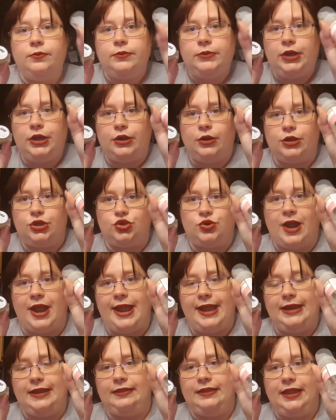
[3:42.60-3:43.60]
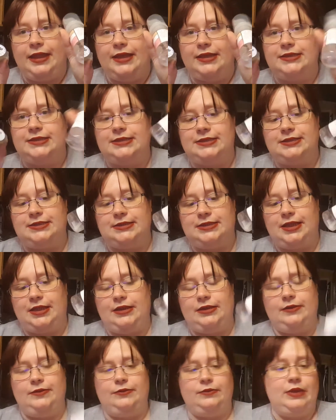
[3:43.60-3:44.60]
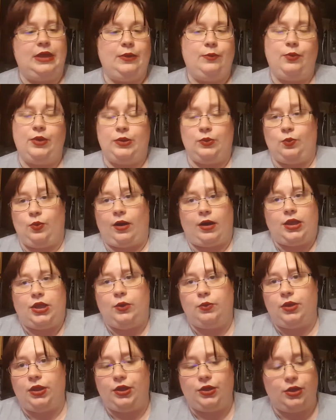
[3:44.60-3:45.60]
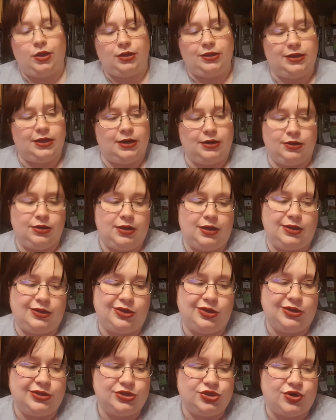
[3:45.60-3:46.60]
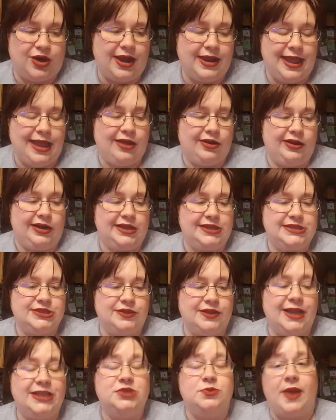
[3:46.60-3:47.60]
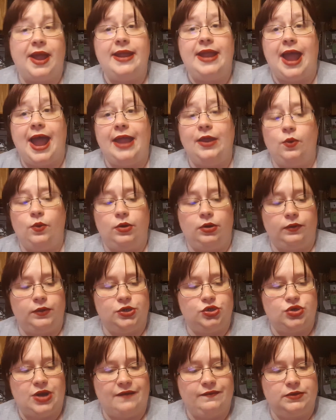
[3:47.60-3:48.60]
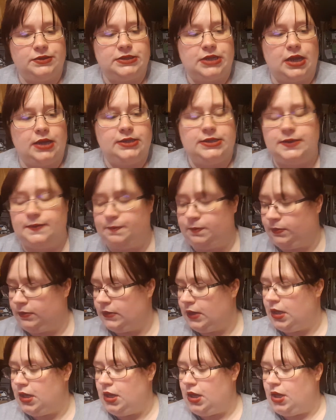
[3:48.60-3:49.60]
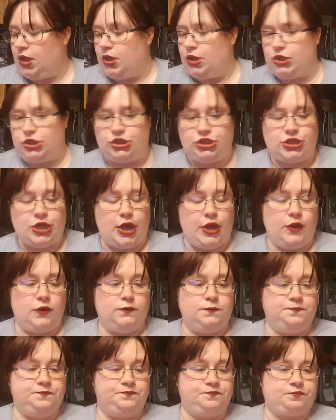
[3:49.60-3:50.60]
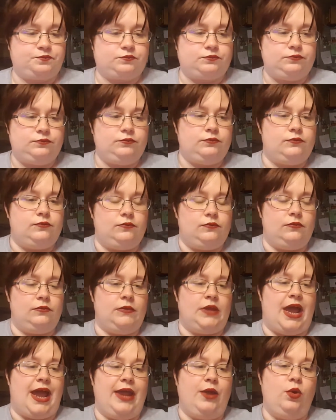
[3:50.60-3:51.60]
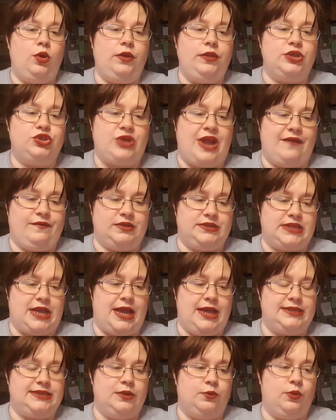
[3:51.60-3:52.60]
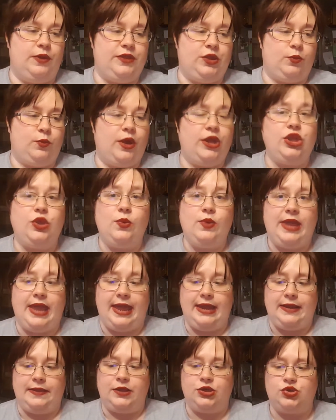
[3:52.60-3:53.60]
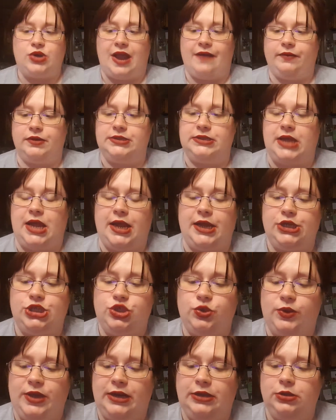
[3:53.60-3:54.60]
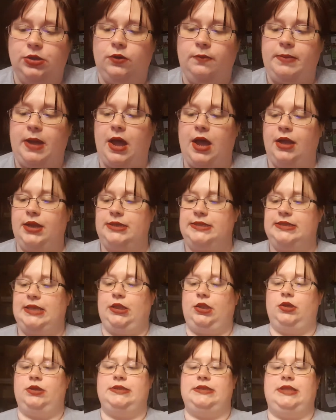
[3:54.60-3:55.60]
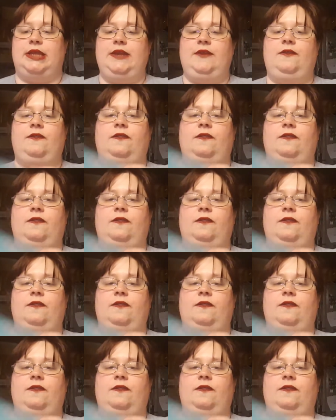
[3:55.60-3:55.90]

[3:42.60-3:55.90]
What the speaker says: to try it in this, it wouldn't work. You really couldn't get a good try out in it. So that's why I ordered the travel size. So I ordered the travel size, and what you get in the travel size, you'll get a little box that looks like